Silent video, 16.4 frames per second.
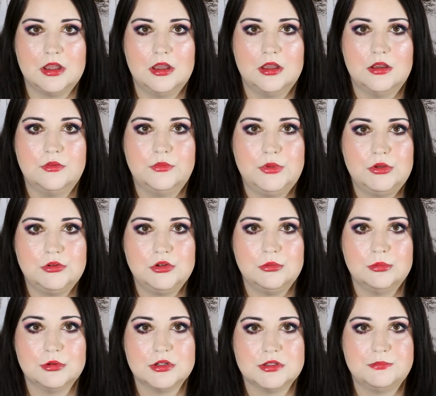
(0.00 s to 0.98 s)
of
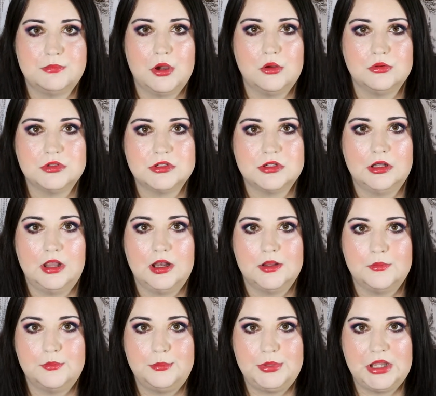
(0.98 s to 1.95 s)
YouTubers post a lot
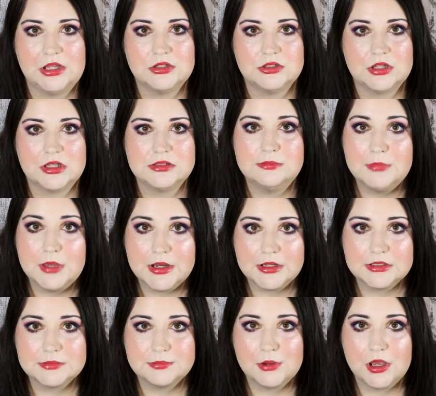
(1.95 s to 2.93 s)
of BH
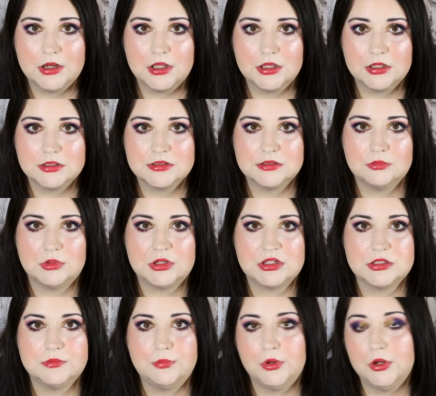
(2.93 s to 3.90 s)
Cosmetics products,
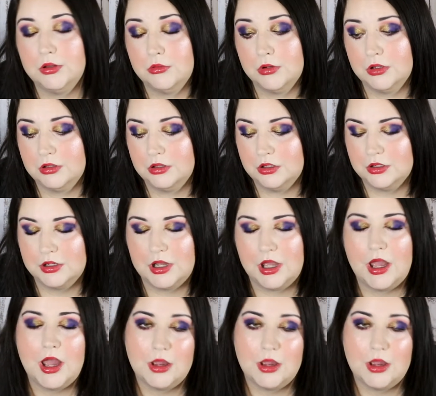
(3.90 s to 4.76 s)
which, spoiler alert,